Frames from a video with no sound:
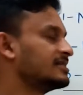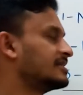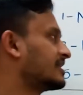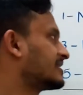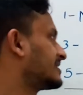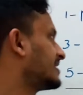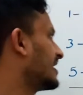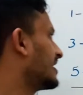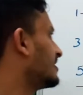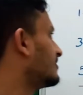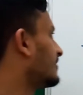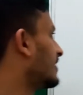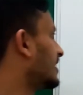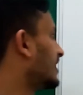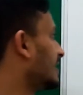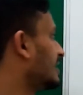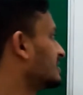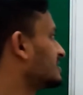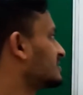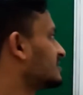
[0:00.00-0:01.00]
The third
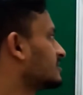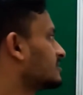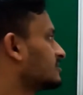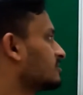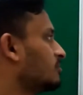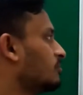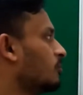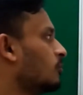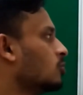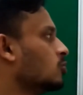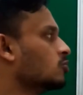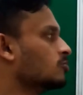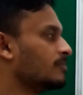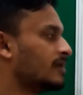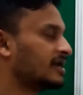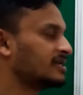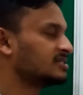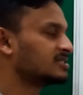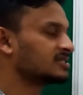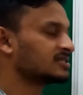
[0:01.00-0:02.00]
one is
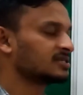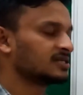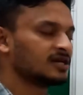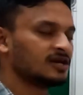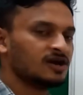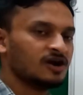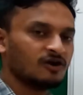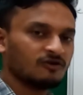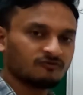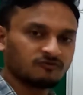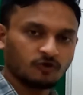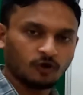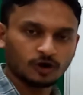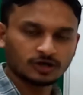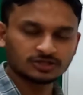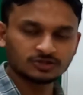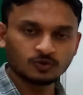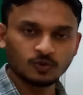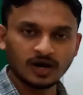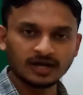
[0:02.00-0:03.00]
movement.
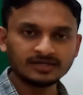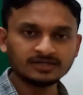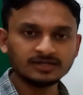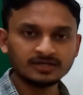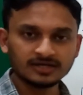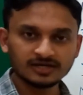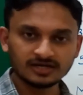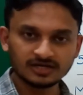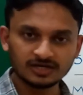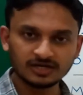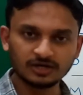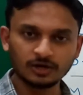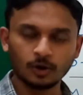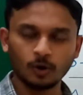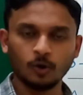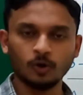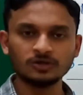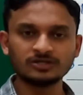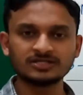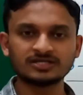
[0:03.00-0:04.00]
Fourth one,
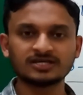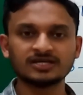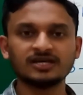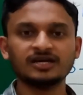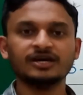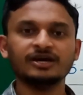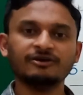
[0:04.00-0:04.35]
growth.